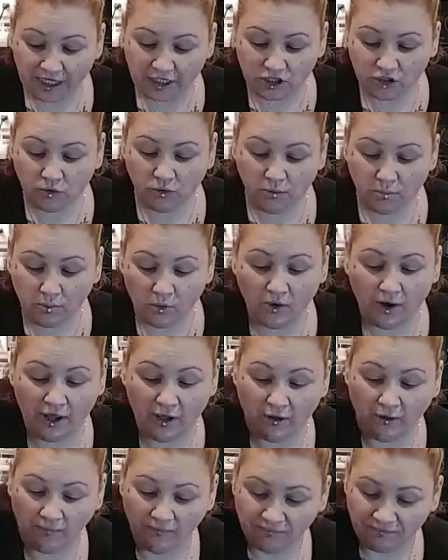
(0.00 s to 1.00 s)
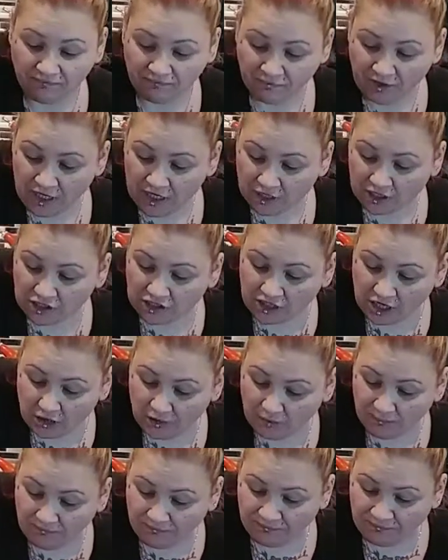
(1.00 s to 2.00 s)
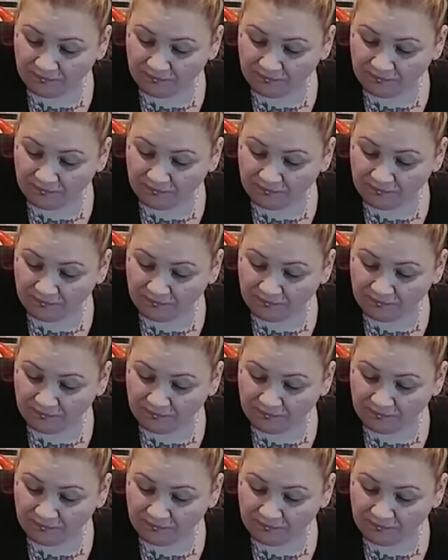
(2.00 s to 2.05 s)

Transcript: it to a boil. So,